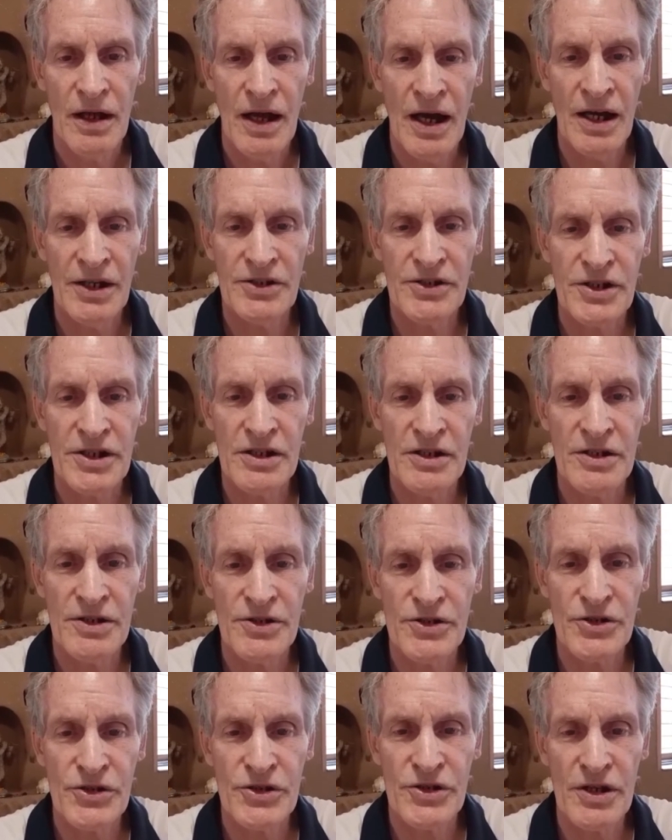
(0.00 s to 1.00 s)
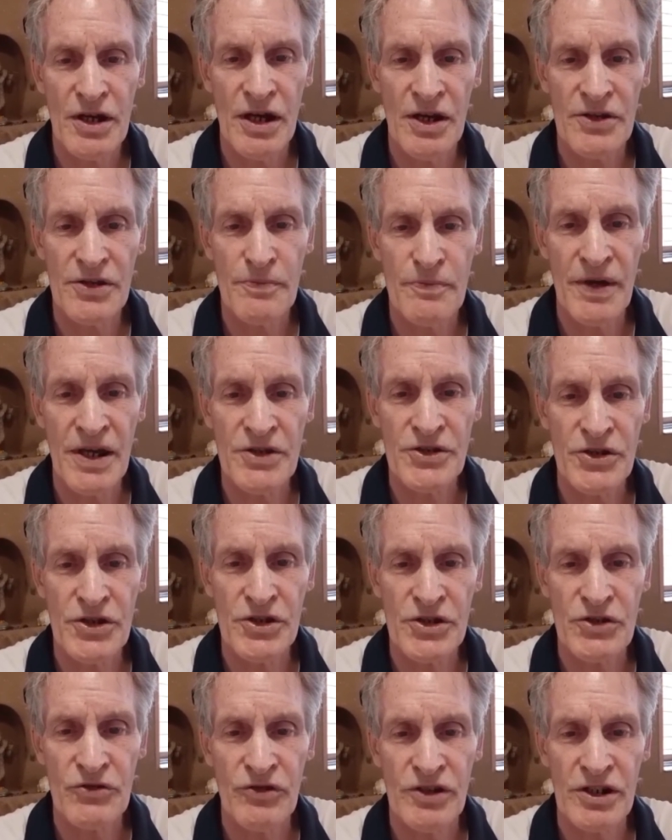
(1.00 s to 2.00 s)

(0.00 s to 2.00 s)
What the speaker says: Ideas are the basis for